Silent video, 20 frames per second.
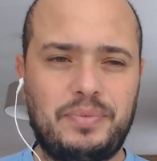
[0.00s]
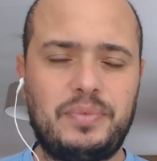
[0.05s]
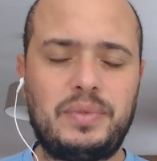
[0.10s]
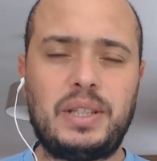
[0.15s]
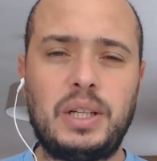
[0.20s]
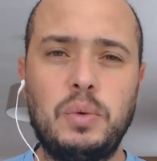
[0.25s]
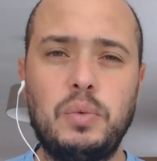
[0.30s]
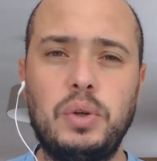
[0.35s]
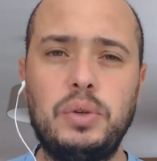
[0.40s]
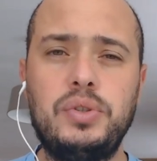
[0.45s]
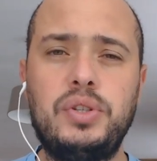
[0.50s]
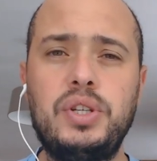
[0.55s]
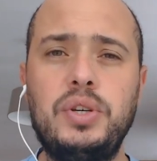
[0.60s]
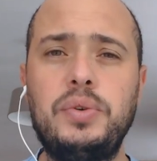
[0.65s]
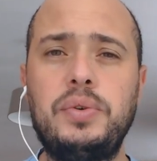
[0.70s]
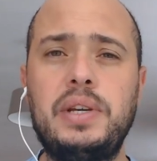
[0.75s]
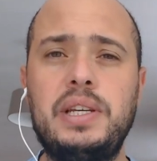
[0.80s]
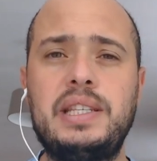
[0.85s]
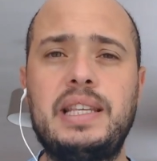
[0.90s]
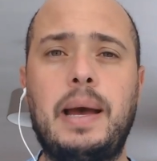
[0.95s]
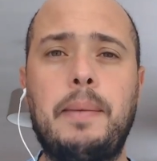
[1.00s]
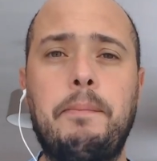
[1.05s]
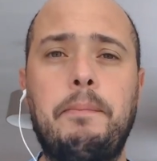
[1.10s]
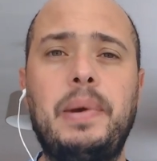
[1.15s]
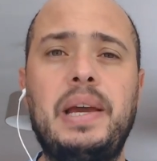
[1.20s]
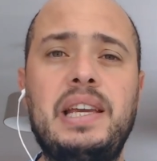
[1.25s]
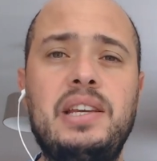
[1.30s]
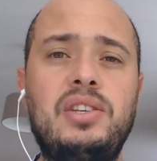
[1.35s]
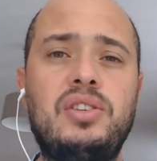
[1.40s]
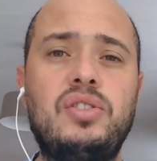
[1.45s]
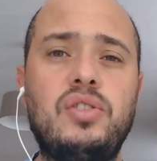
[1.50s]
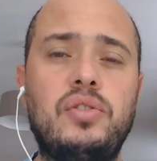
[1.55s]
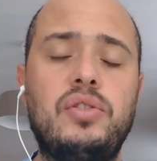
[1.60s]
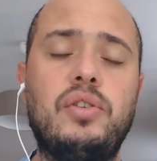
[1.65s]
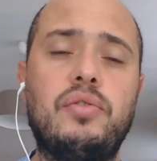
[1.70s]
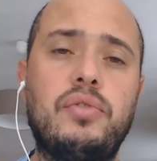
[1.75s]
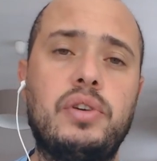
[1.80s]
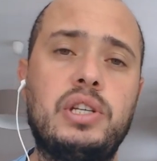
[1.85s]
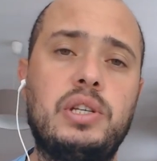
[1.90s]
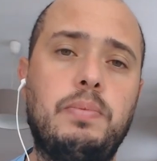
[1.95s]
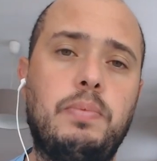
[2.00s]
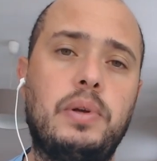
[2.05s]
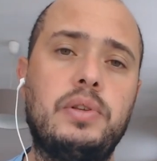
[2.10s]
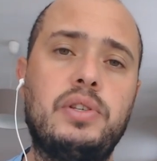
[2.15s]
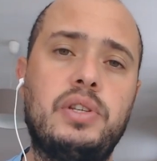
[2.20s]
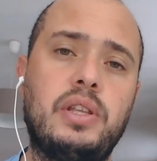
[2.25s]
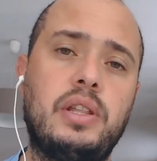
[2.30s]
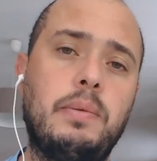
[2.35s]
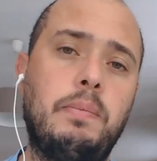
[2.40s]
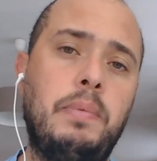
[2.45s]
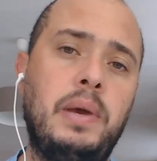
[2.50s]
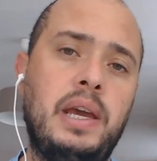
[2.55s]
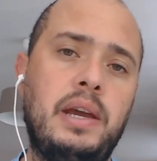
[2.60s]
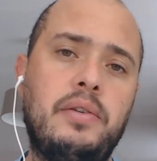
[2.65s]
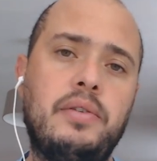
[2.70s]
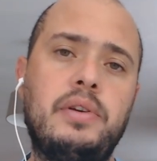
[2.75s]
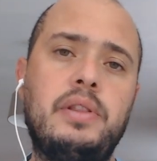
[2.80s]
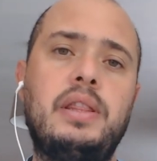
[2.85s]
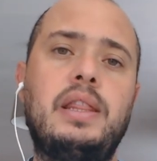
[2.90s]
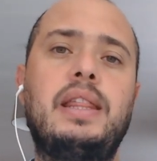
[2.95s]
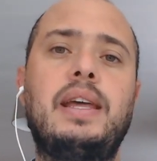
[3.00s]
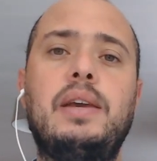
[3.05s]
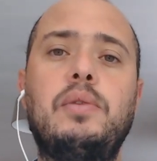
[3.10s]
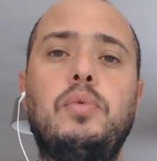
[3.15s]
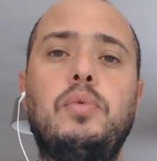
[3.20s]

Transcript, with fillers: will do is that based on the response of the parent, they will